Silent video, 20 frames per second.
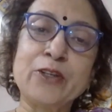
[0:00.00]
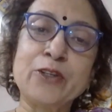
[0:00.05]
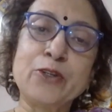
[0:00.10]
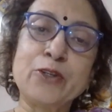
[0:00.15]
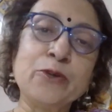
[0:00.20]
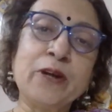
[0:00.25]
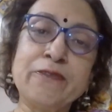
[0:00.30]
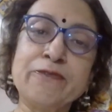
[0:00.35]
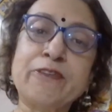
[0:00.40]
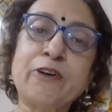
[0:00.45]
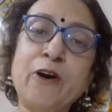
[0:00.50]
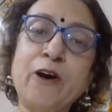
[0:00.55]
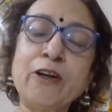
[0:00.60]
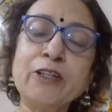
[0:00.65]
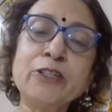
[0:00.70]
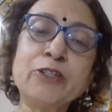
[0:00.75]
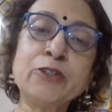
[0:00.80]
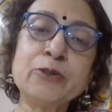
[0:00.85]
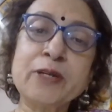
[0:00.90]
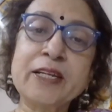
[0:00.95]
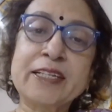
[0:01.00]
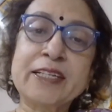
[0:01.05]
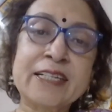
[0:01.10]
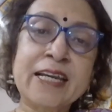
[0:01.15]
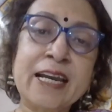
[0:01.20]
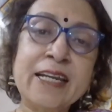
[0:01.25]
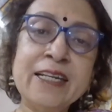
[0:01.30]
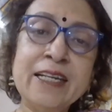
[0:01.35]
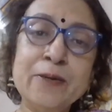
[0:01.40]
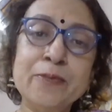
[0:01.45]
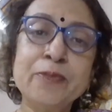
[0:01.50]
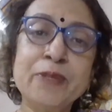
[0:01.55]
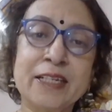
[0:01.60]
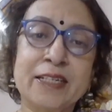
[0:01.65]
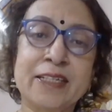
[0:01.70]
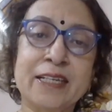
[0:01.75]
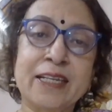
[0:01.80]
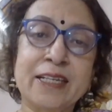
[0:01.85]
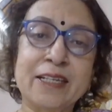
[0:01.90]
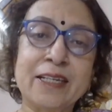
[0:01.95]
You have gone to attend a
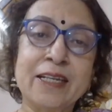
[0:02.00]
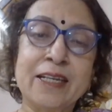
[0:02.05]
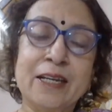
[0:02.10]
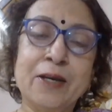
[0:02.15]
meeting,